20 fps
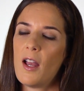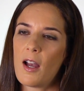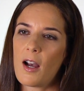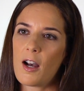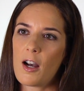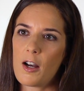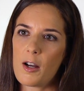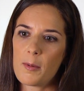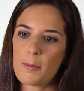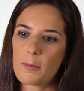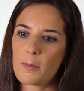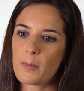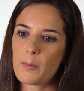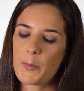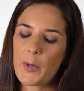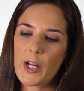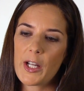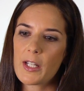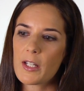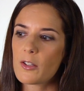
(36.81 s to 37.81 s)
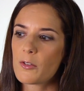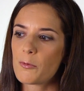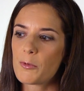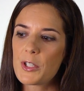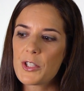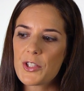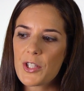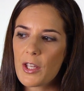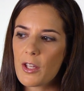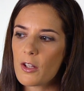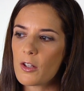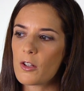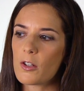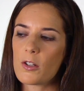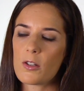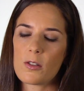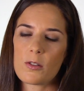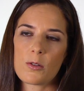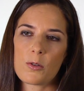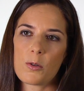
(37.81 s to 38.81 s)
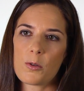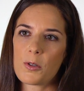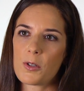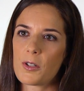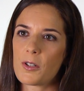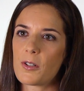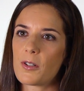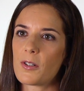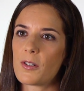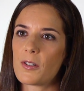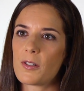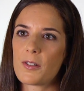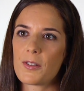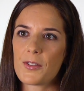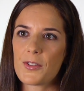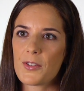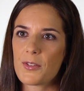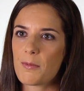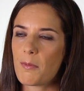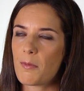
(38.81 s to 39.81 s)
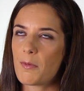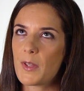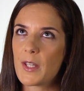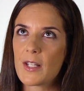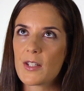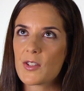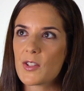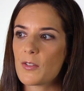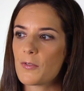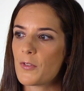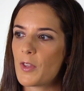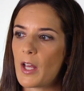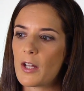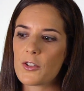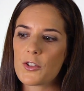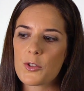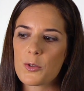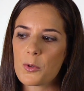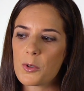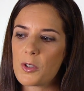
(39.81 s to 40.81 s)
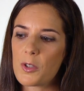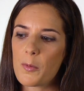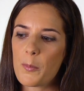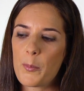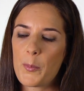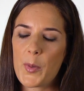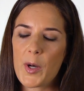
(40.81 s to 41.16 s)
um, buying in retail or things of that sort.